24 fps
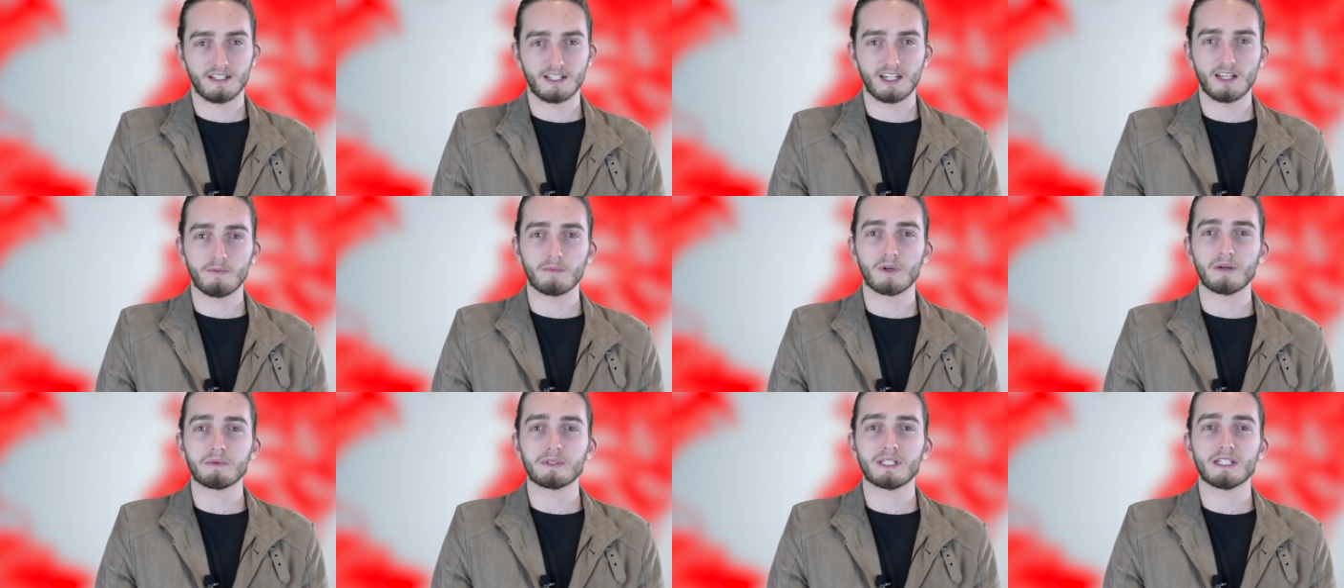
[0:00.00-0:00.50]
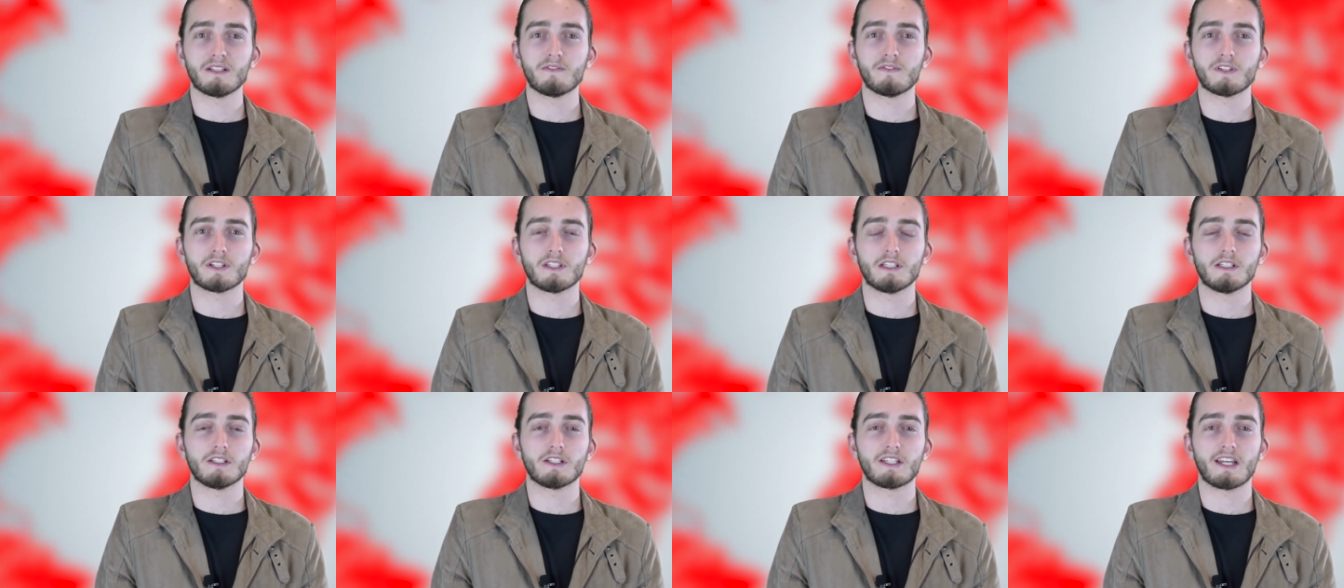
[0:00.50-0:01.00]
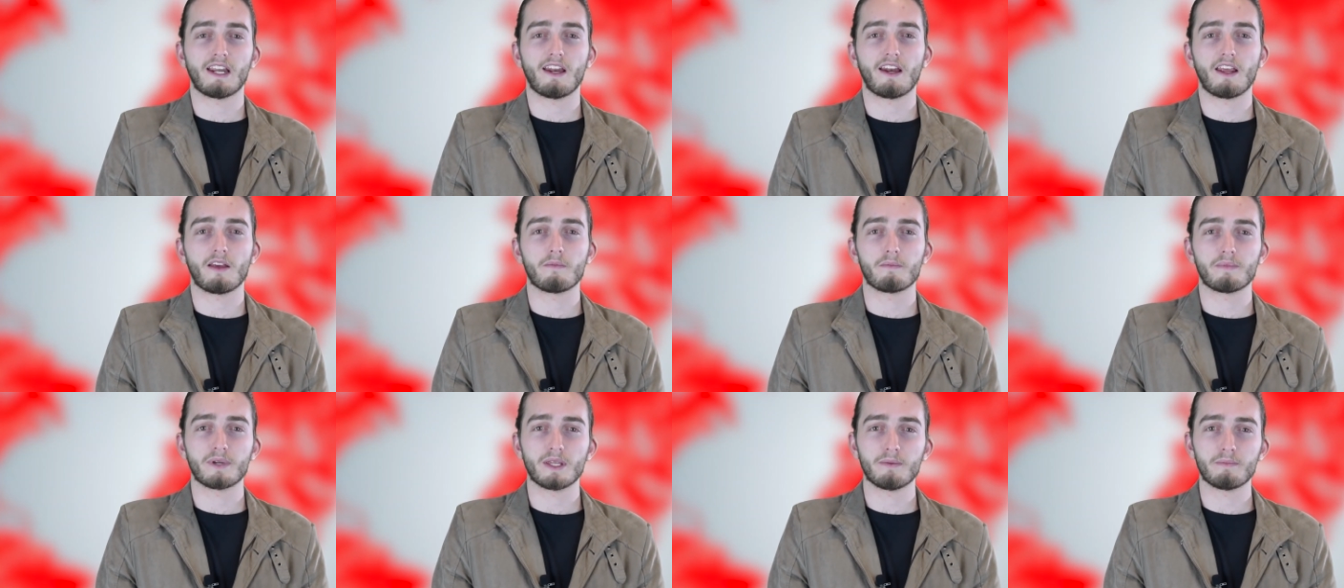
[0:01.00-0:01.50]
grim update for the
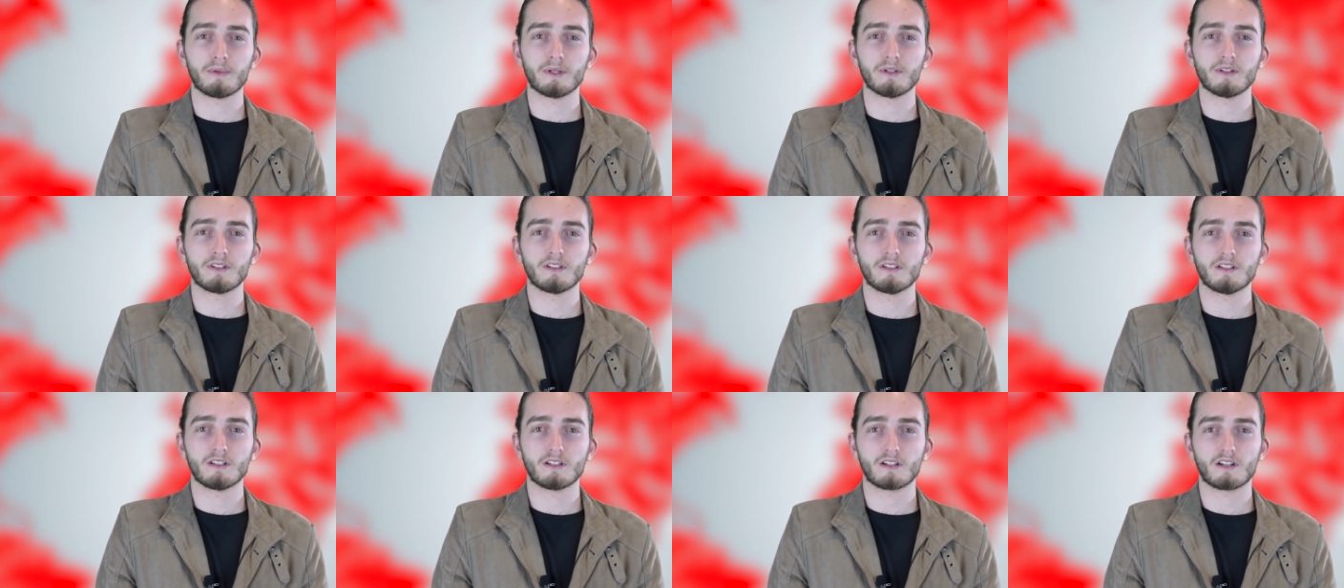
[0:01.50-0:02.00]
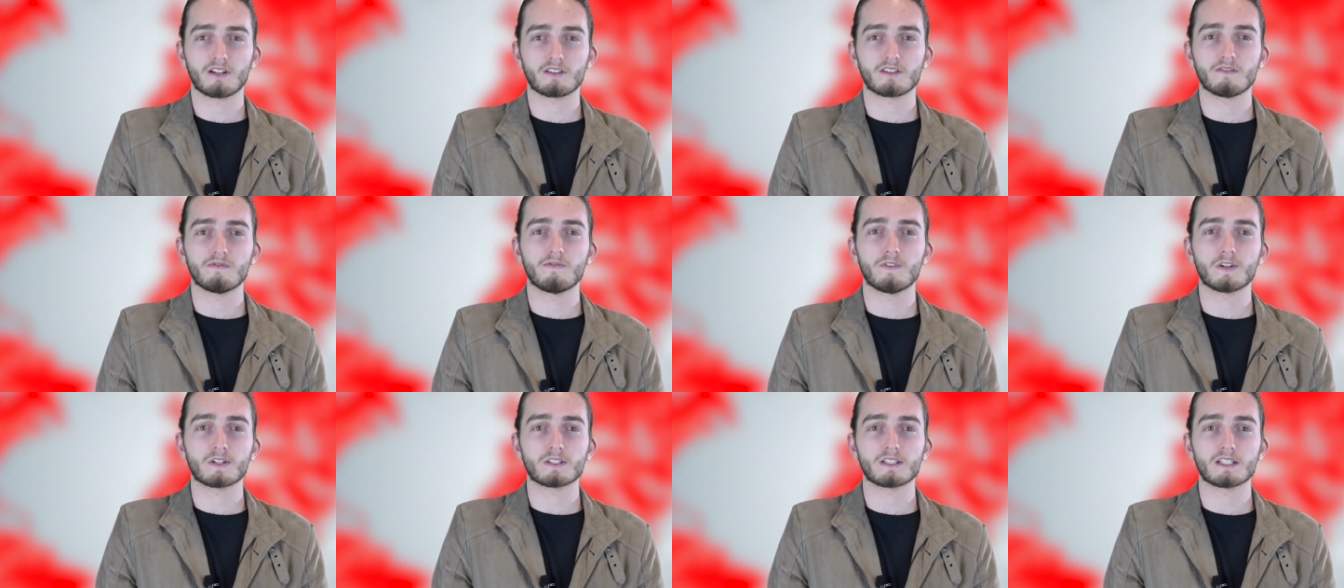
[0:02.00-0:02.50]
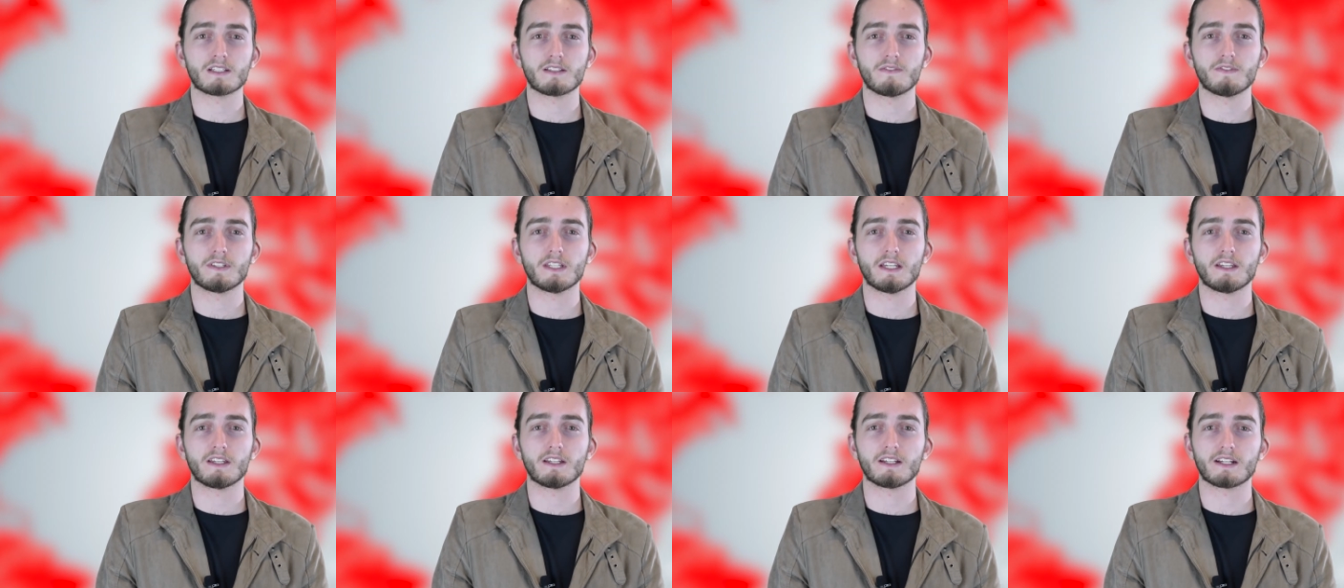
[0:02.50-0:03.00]
Ukrainian people. Russian forces have
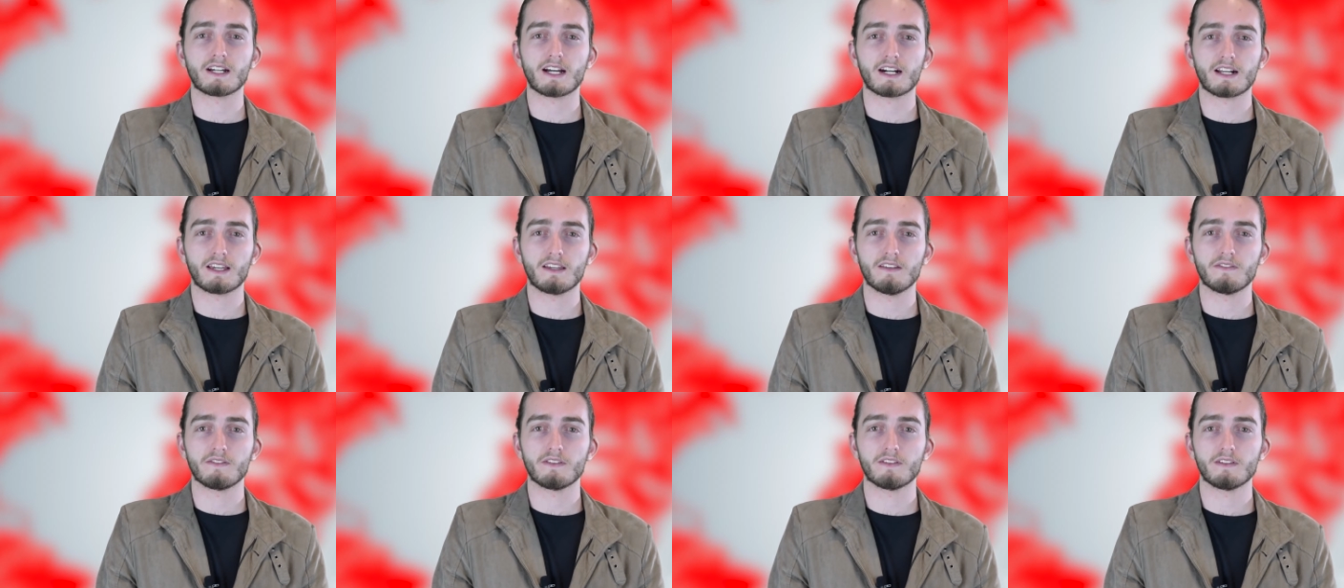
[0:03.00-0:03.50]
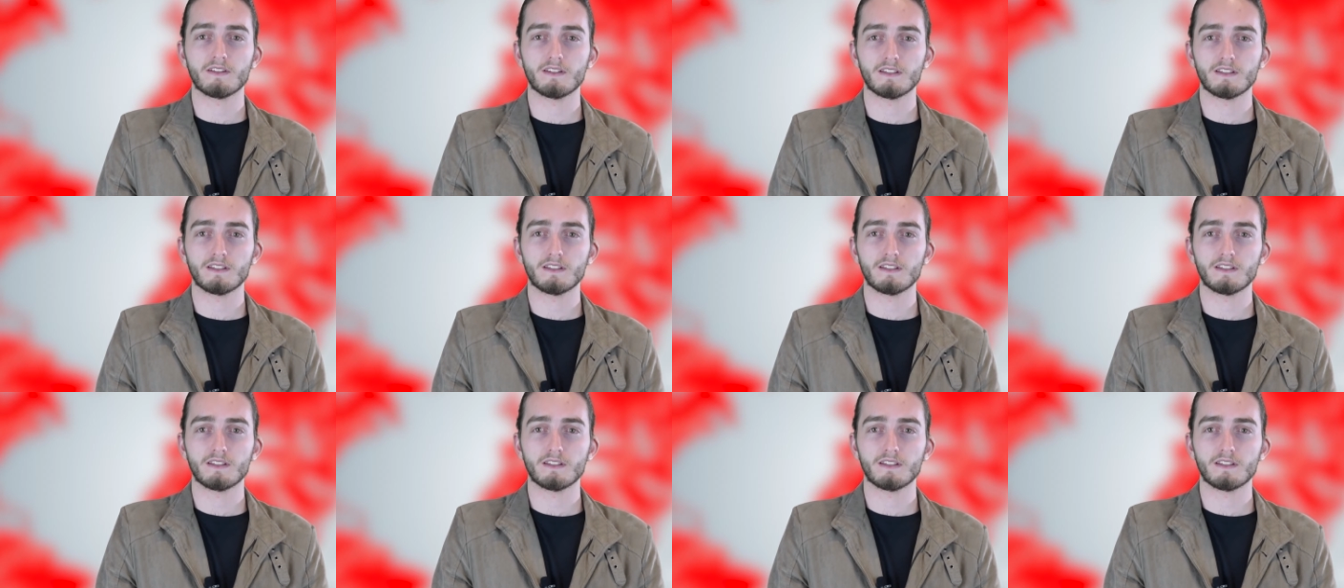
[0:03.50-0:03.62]
taken Kharkiv.